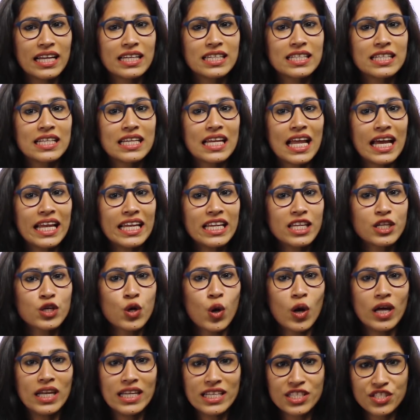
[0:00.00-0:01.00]
at client
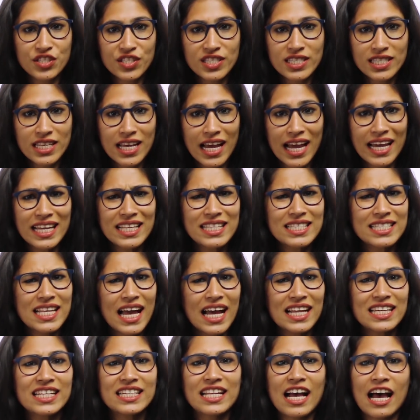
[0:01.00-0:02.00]
colleges, I
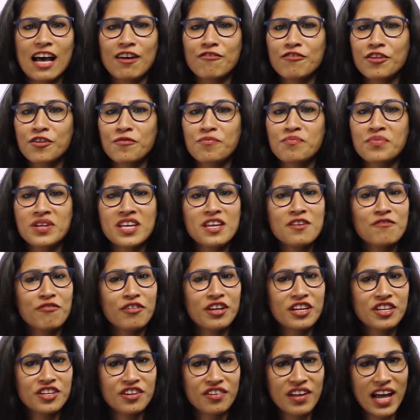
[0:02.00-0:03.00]
started having brief
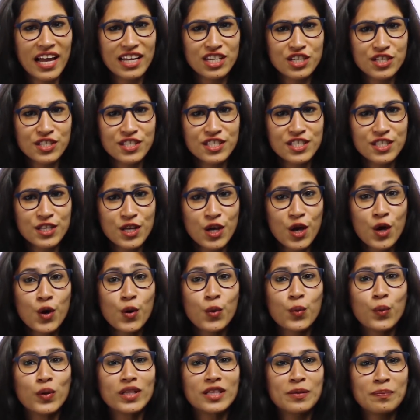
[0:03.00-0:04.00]
interactions
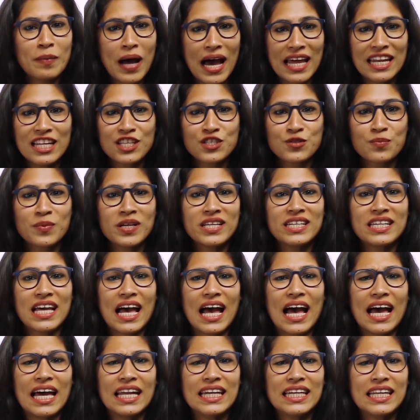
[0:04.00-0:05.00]
with management
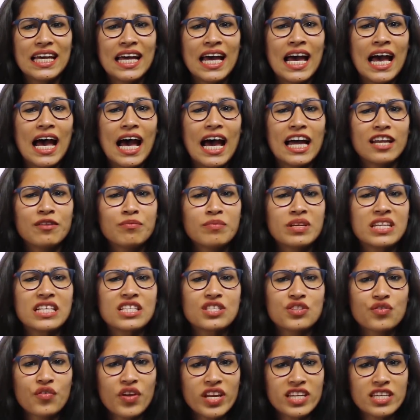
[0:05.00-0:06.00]
and
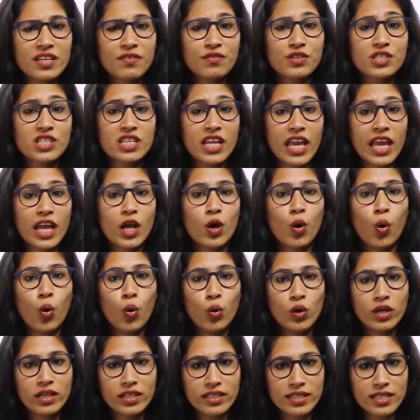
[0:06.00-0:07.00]
administrative
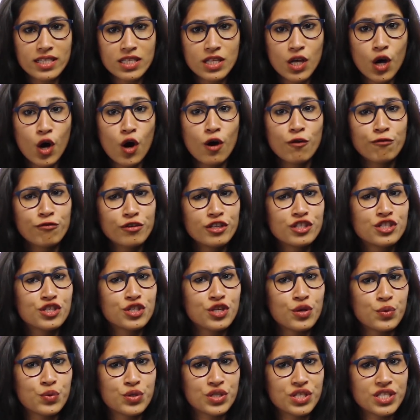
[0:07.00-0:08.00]
stakeholders of
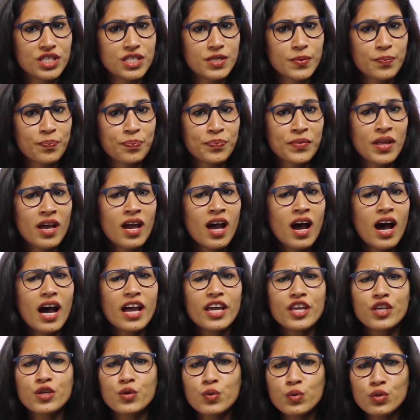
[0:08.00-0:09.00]
institutions.
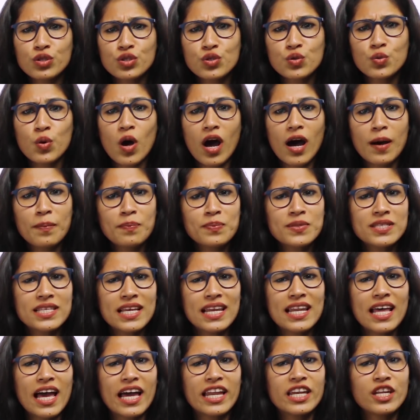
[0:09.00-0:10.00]
I used to
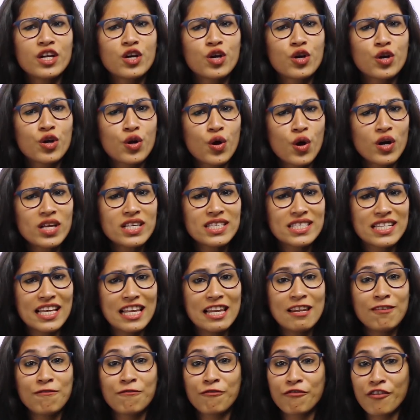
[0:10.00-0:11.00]
upsell and
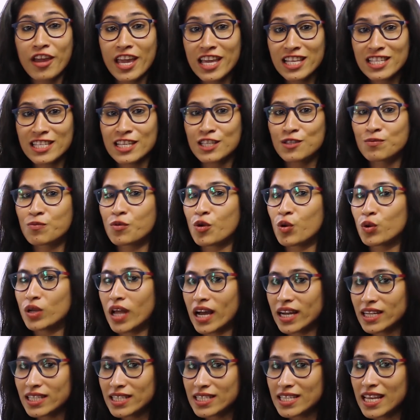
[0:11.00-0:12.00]
cross-sell FACE's
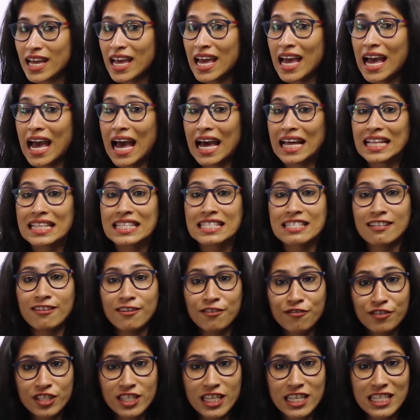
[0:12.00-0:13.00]
products and
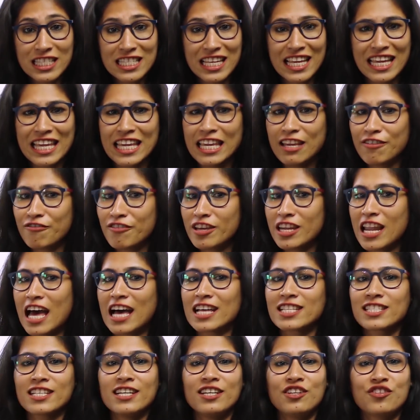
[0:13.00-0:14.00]
services even
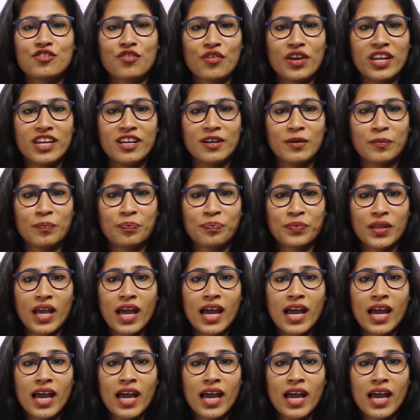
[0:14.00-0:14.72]
as a trainer.